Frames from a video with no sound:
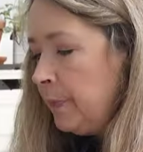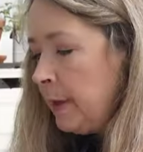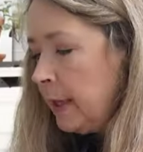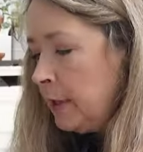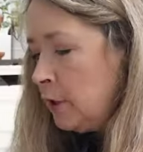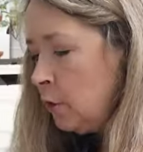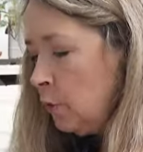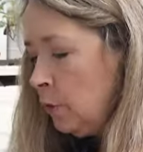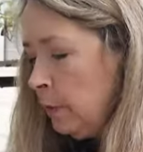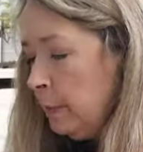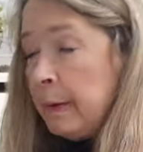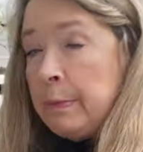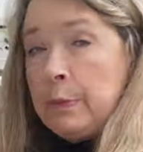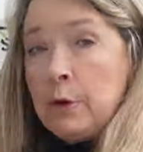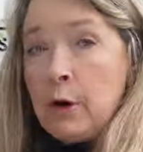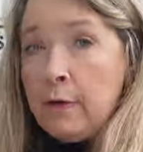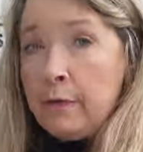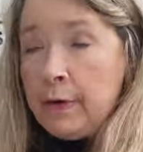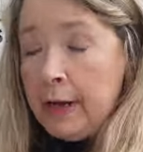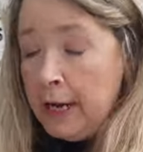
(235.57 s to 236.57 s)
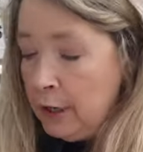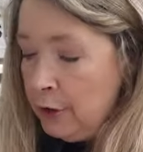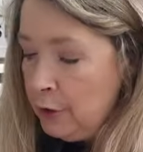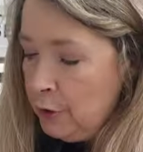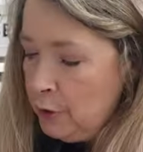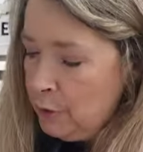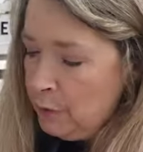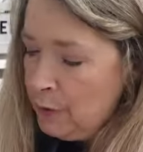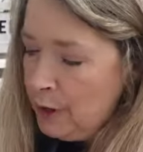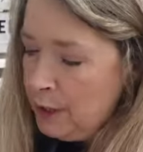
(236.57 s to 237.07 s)
I don't remember offhand
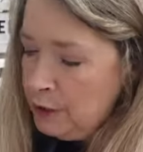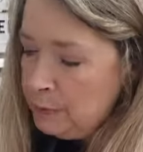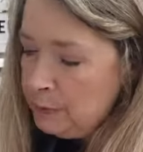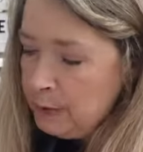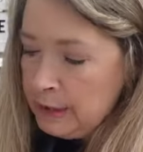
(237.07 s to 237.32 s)
who it was,